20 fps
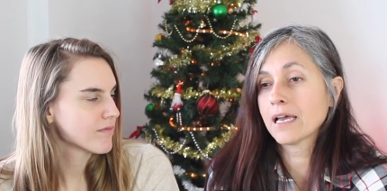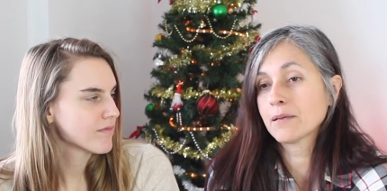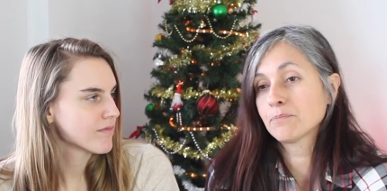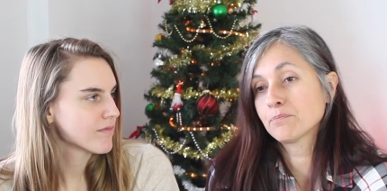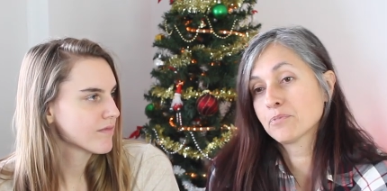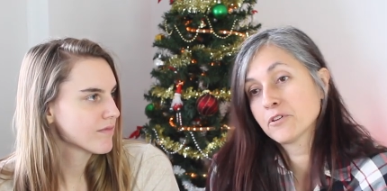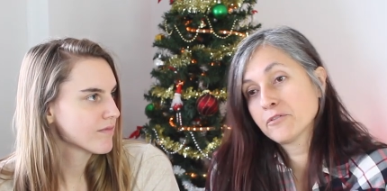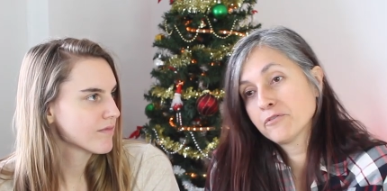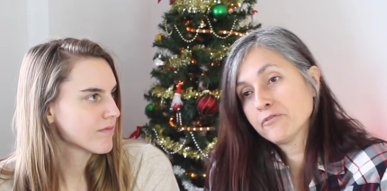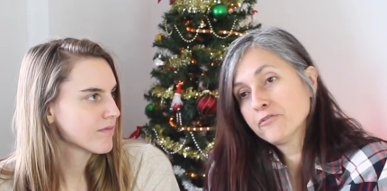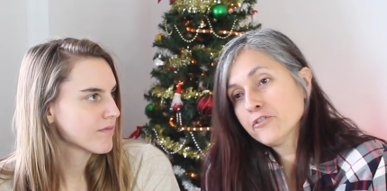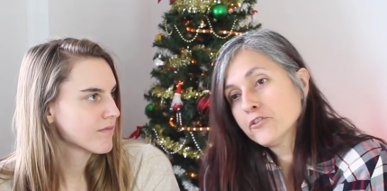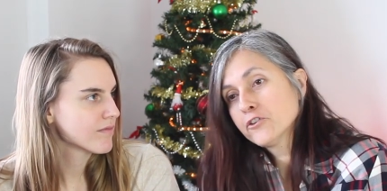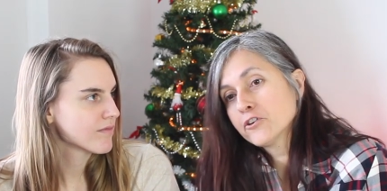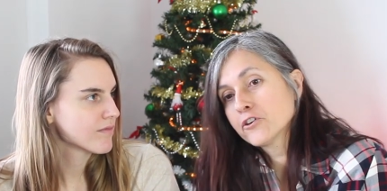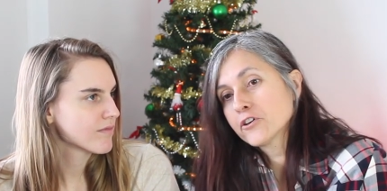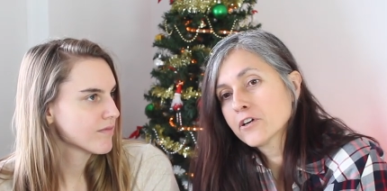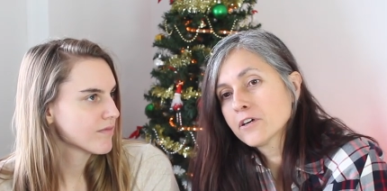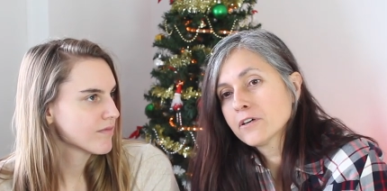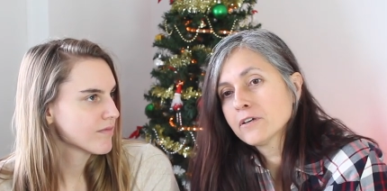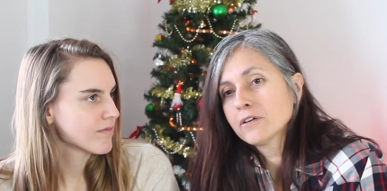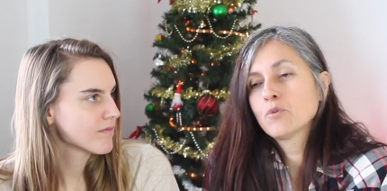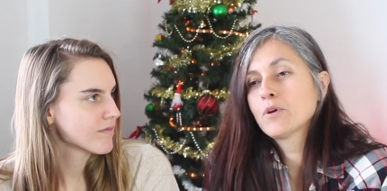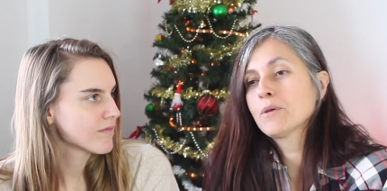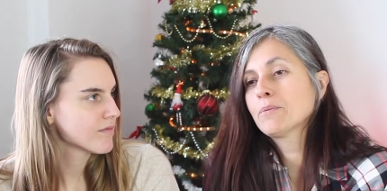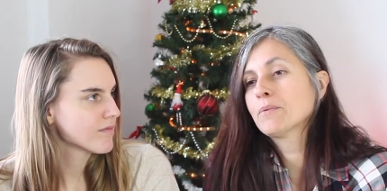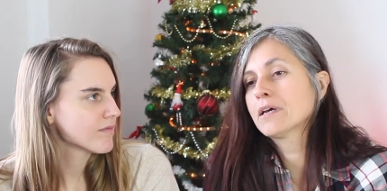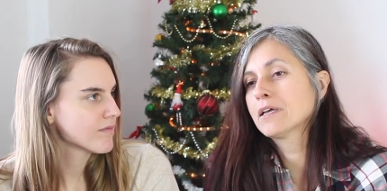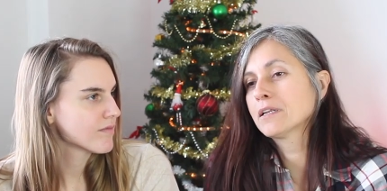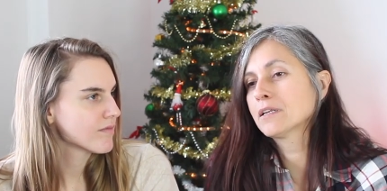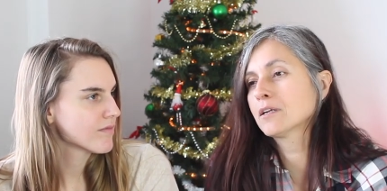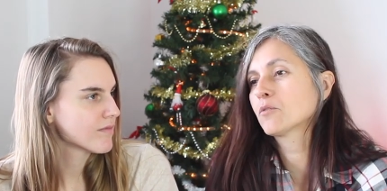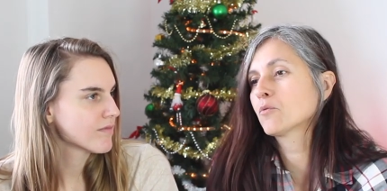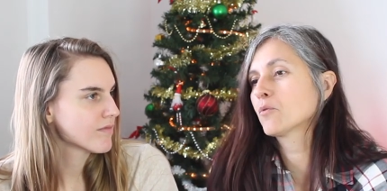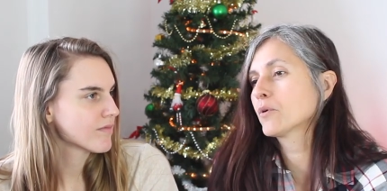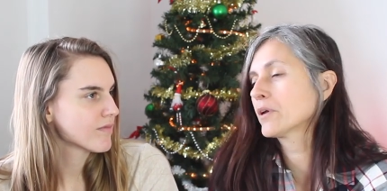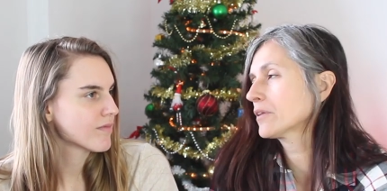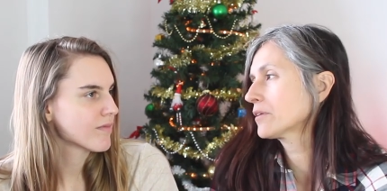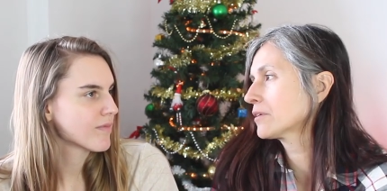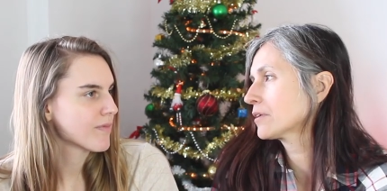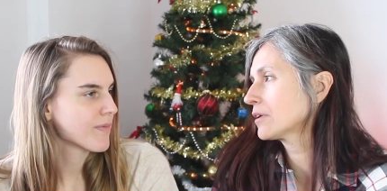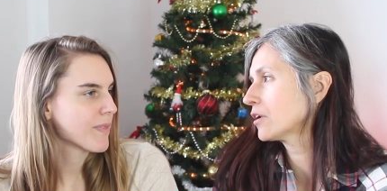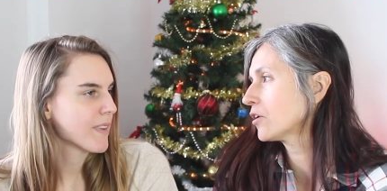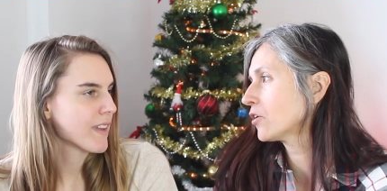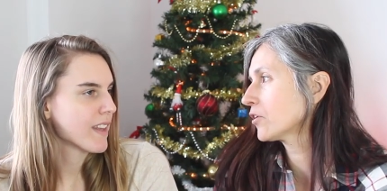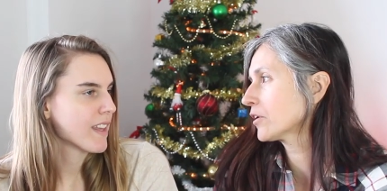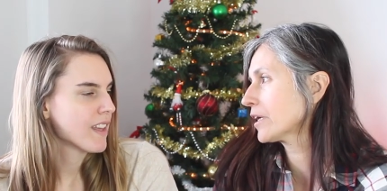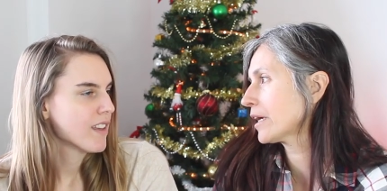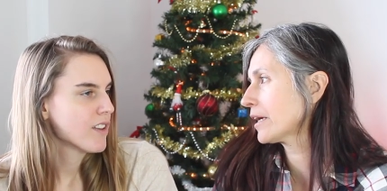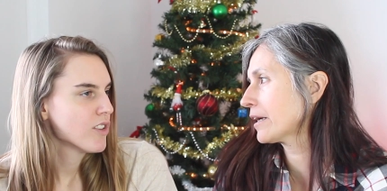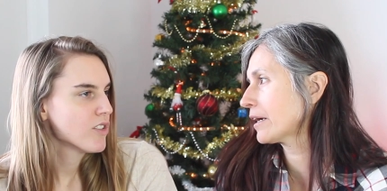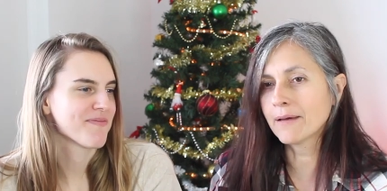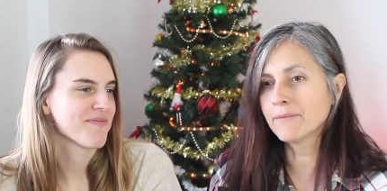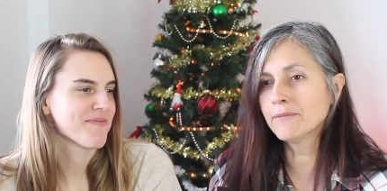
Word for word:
Speaker 1: I prefer women with long hair.